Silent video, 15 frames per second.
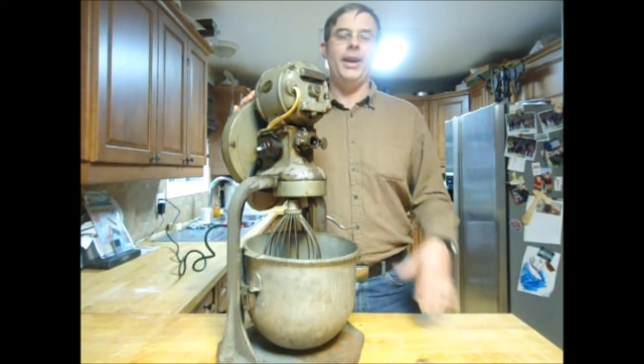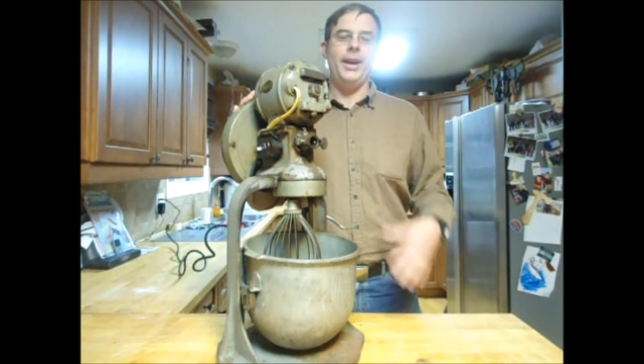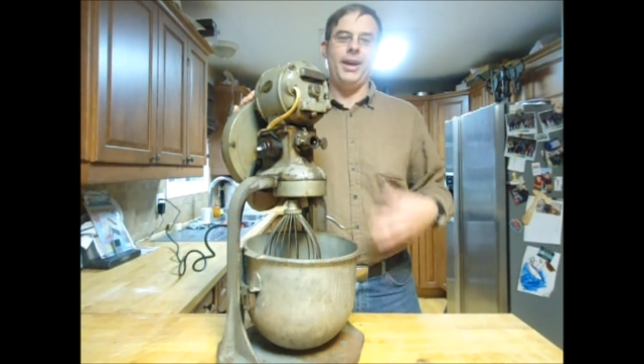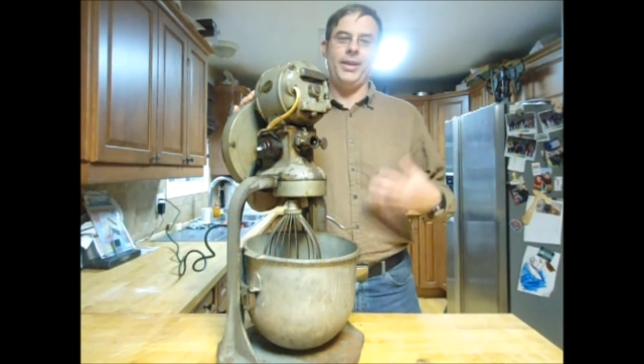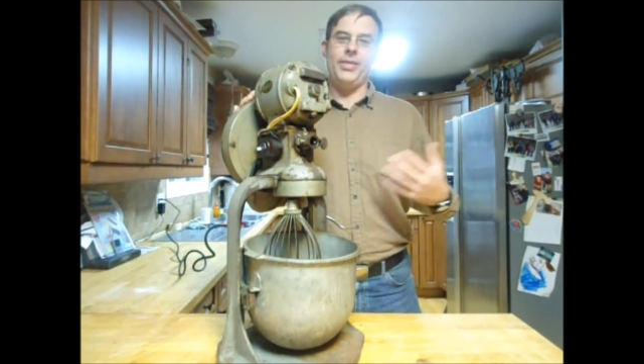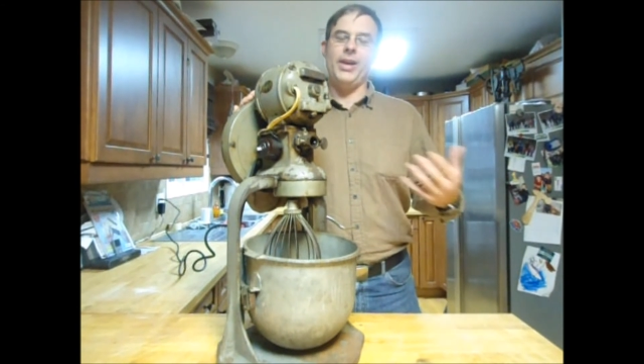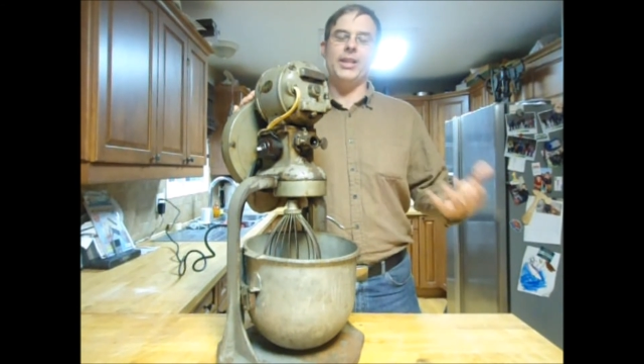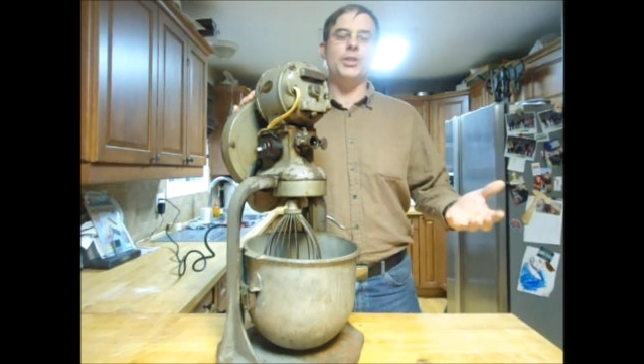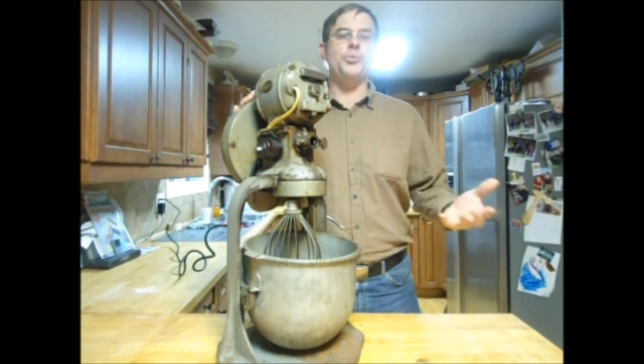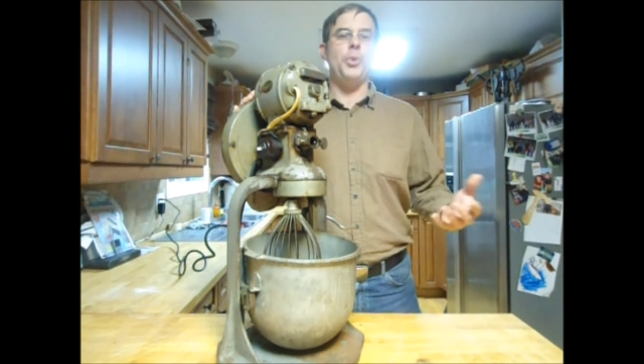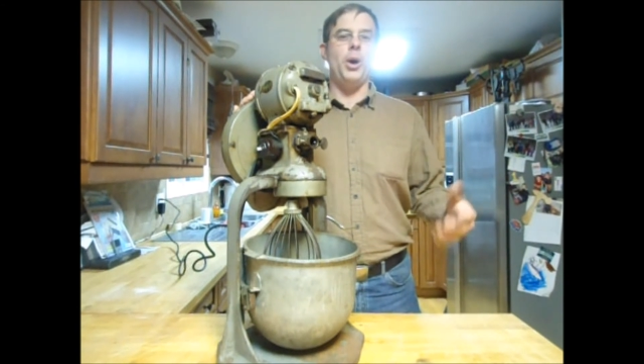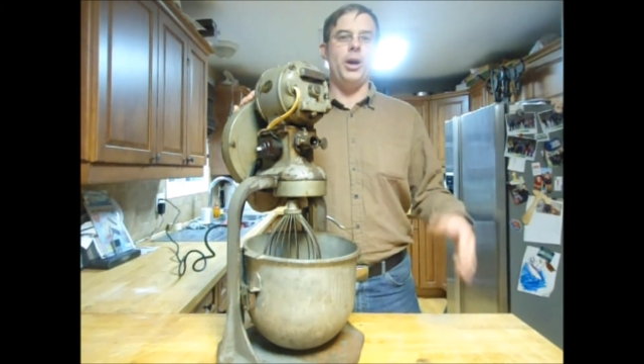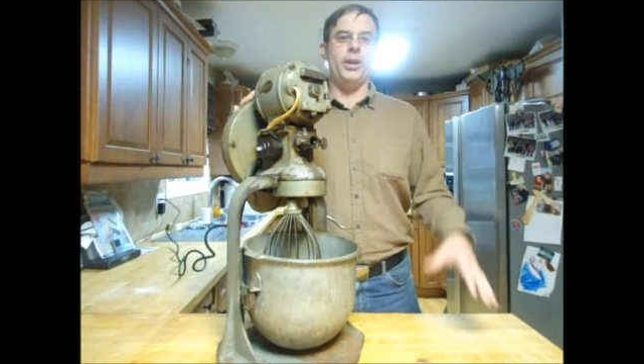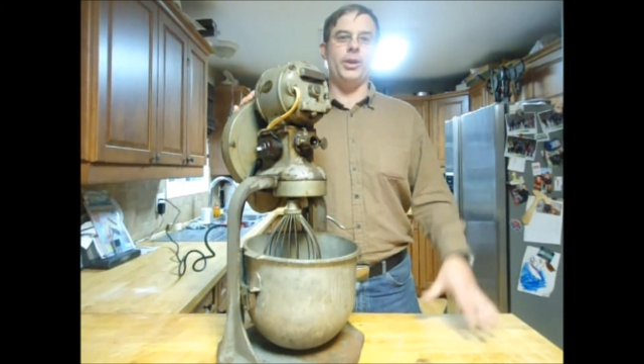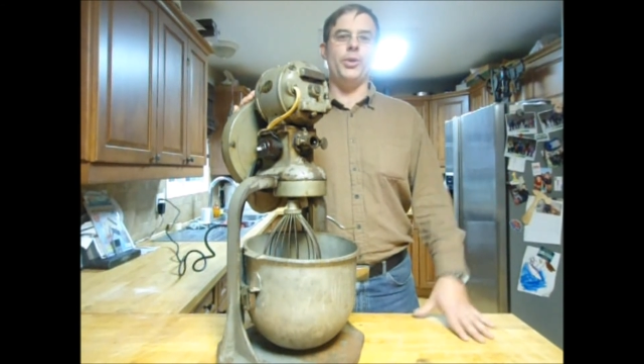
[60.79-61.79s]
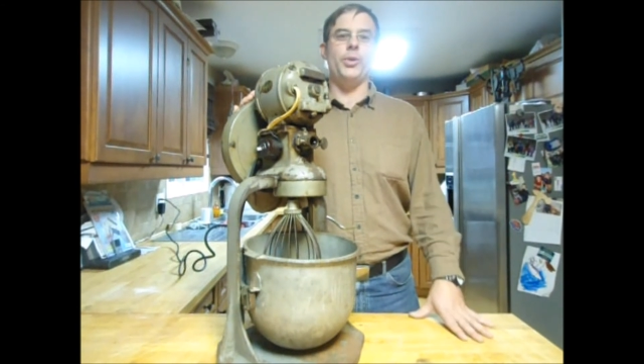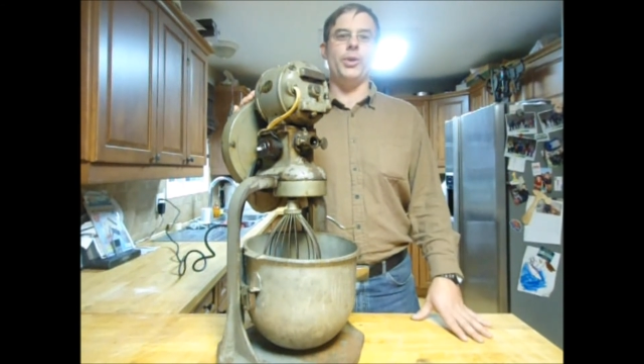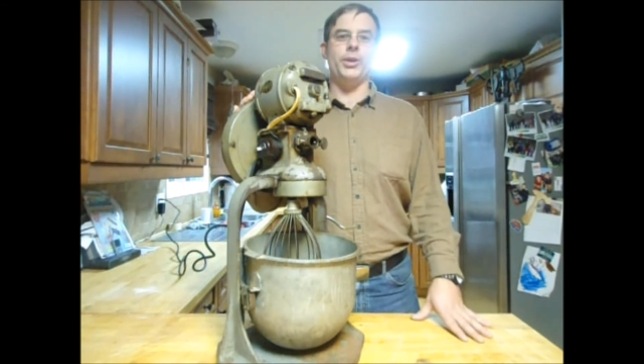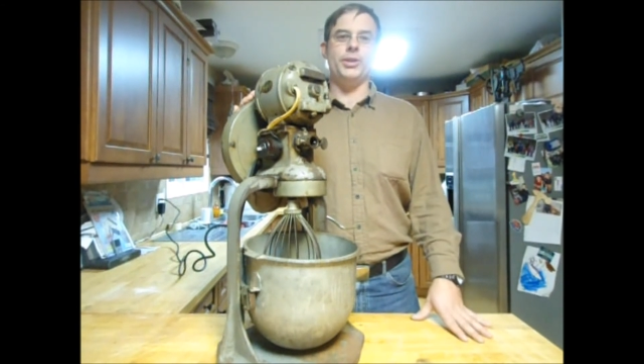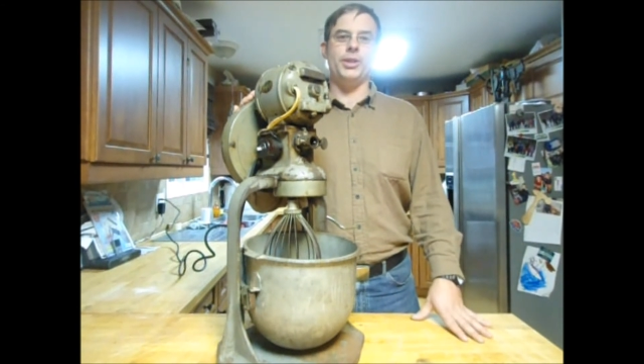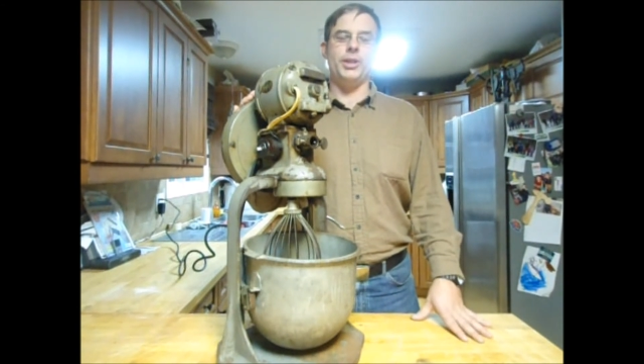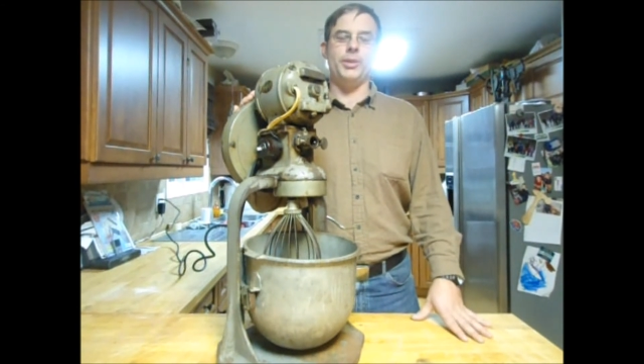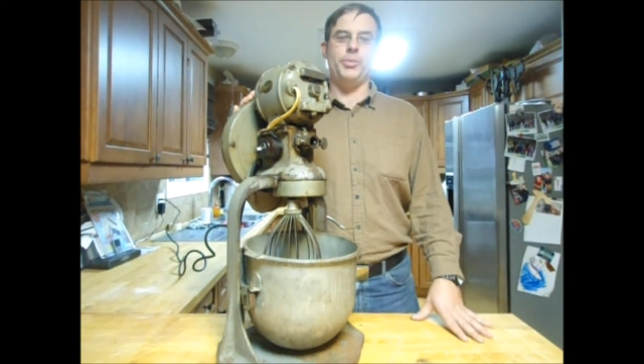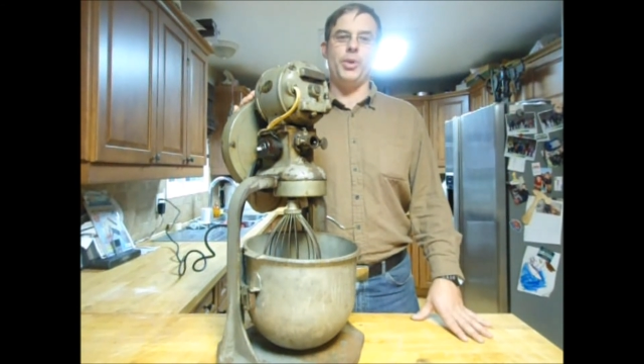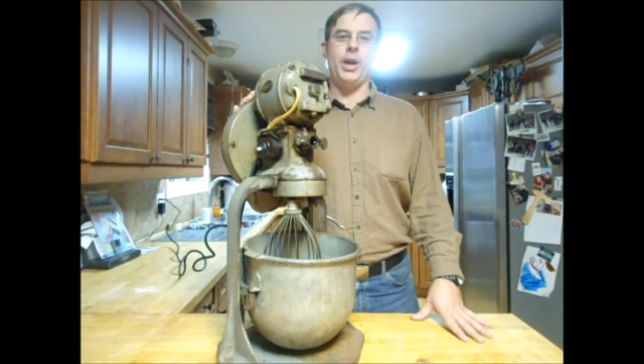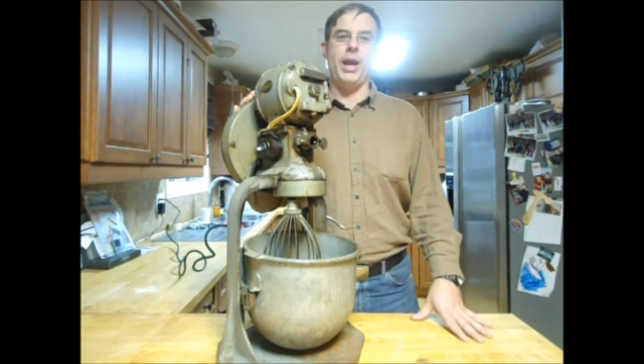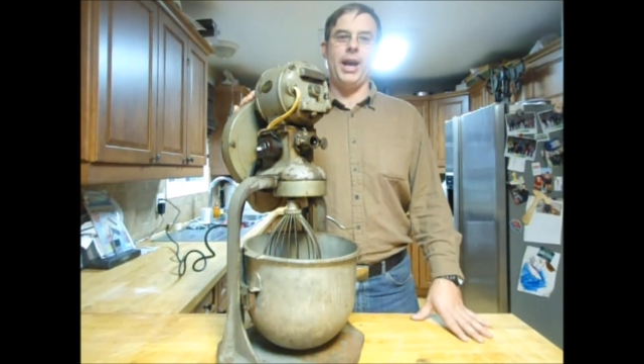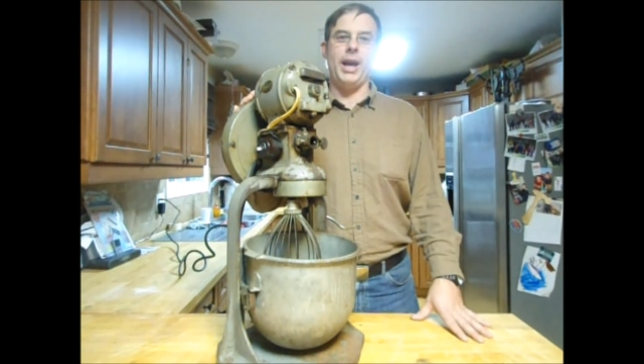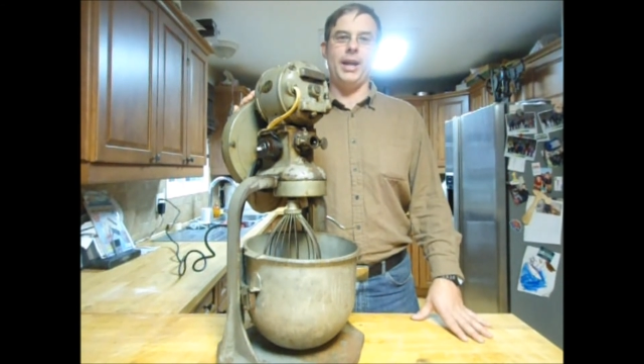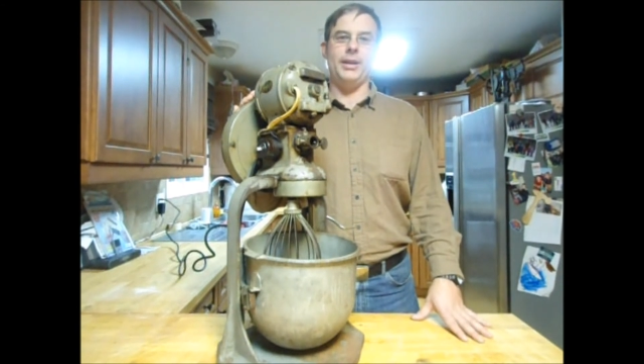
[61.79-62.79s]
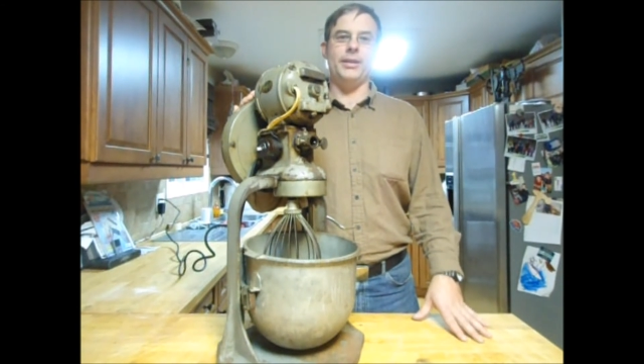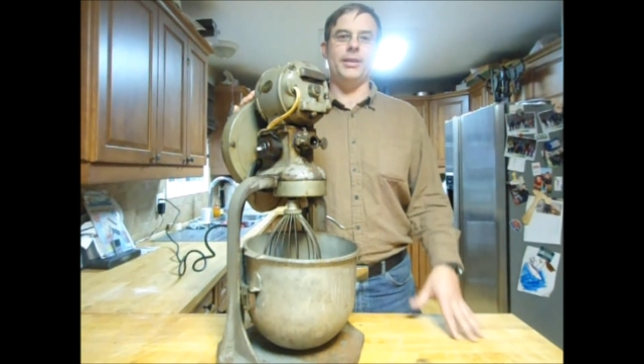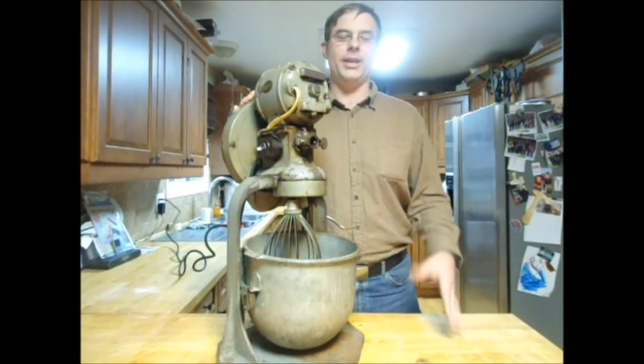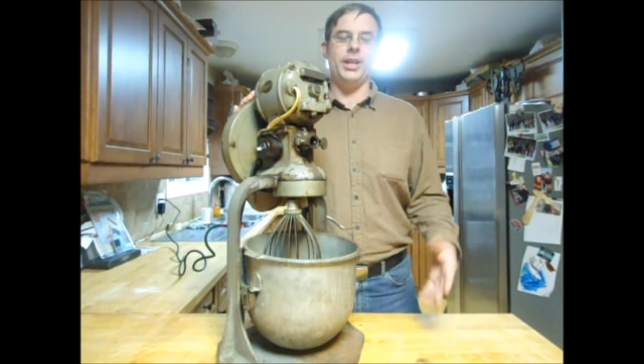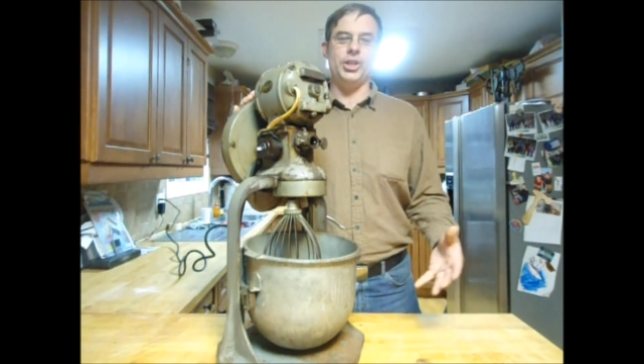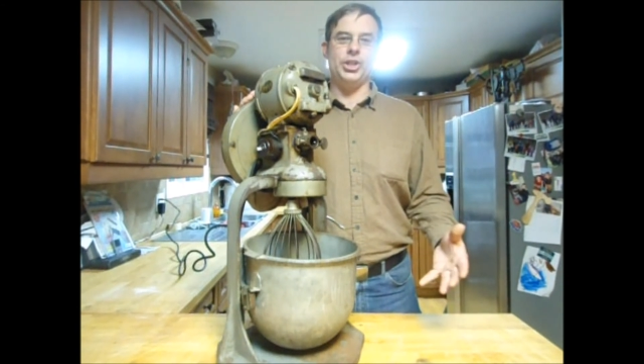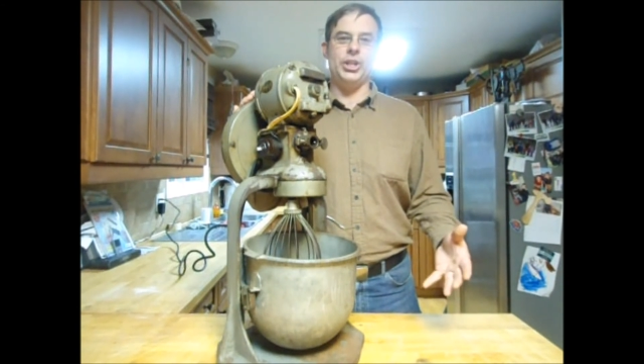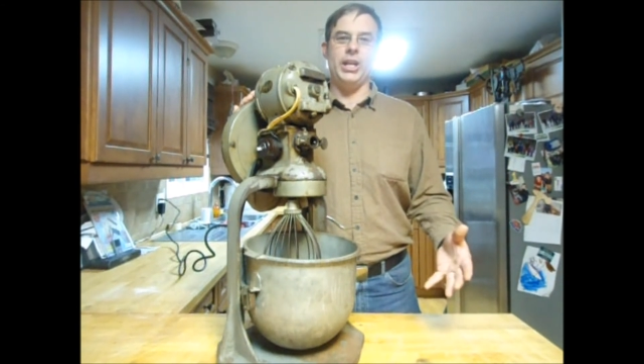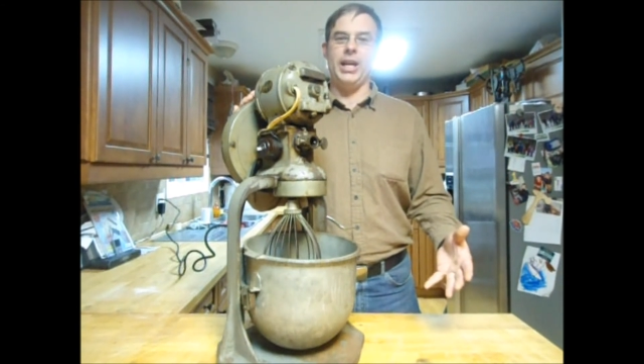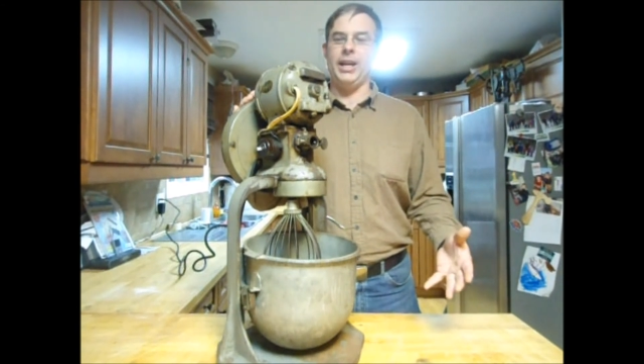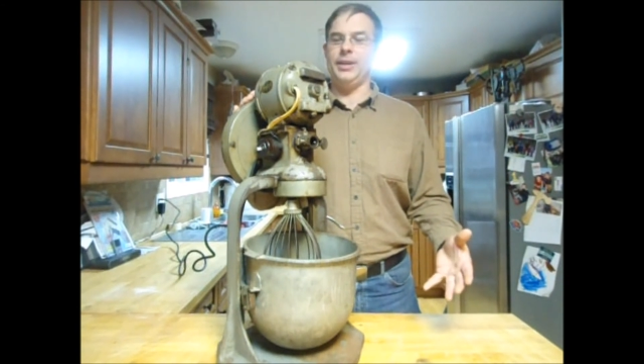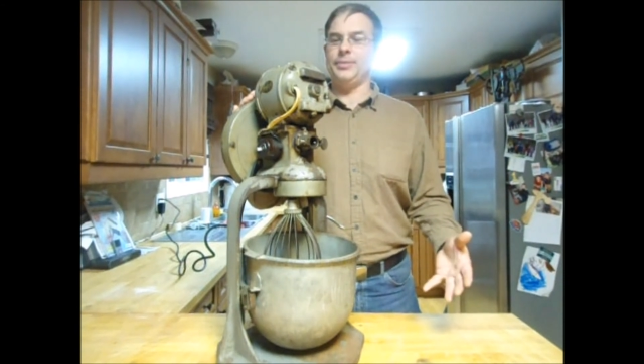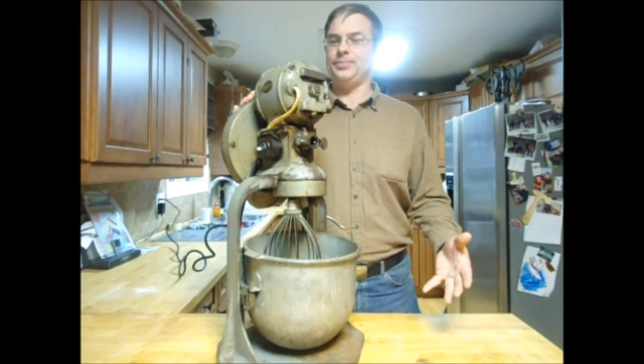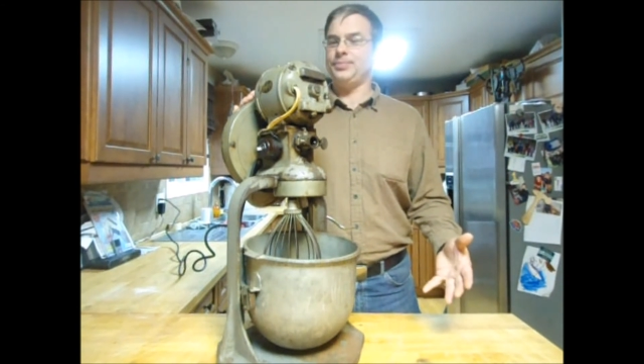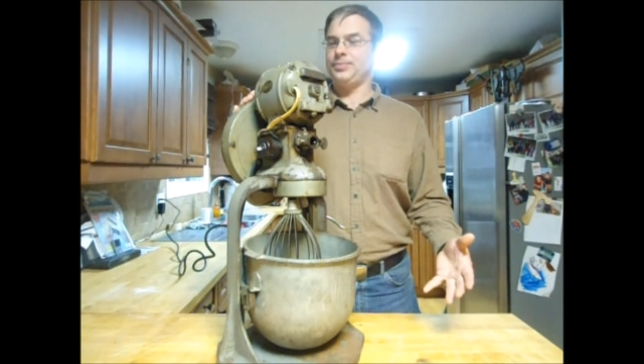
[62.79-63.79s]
and that spawned, of course, the brand KitchenAid.